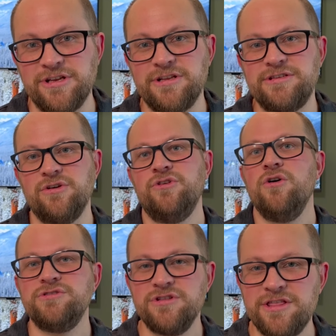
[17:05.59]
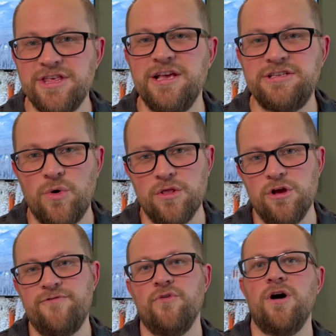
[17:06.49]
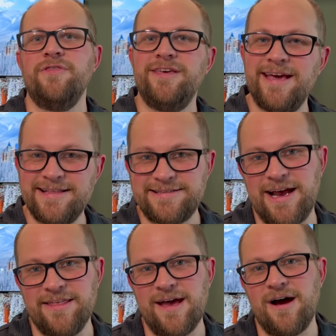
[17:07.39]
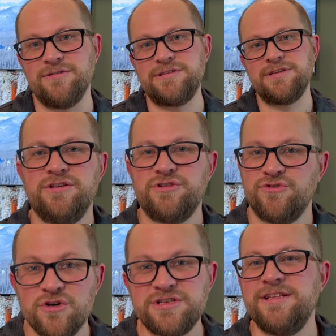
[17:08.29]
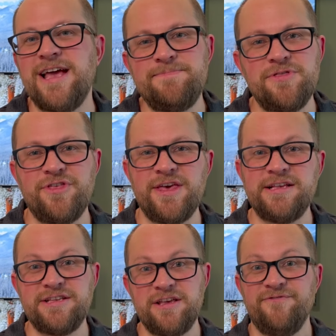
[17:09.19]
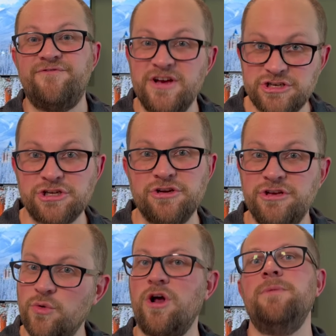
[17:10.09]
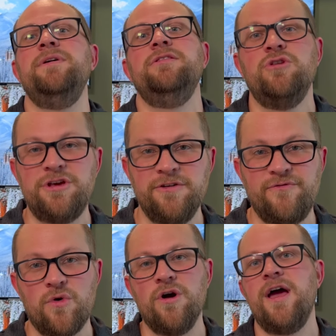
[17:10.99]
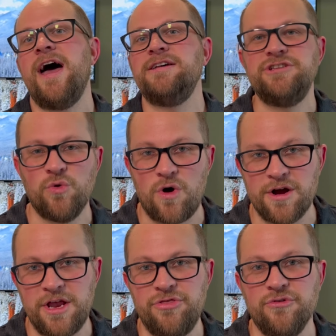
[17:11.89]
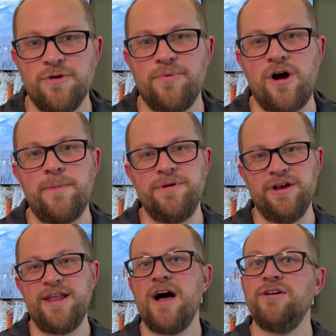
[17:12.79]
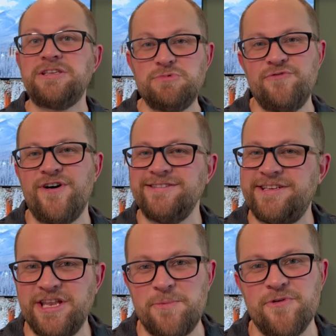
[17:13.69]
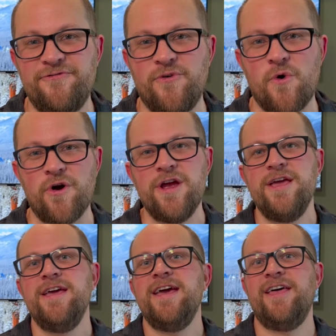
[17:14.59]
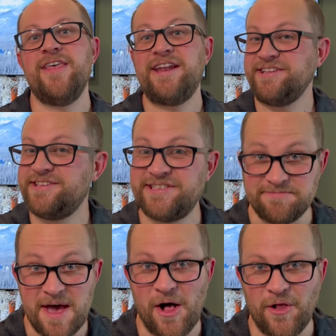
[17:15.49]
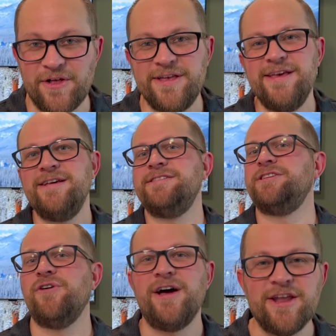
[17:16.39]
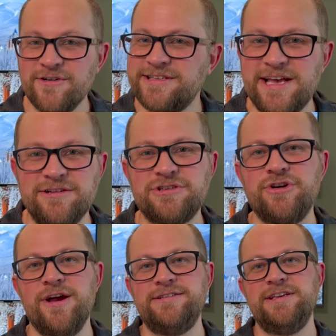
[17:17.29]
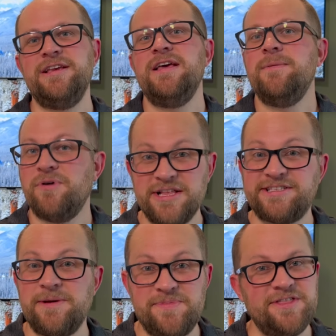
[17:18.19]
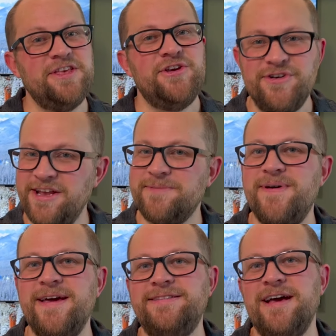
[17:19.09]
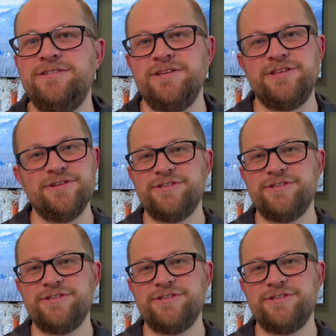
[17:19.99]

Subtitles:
So those are the things you want to look for on the inside of the house. So those are the type of things that visually you want to be looking for as you're walking through the property. Now let's move on to number 4, and that is smell. So I know it sounds crazy, but it's something that you need to pay attention to.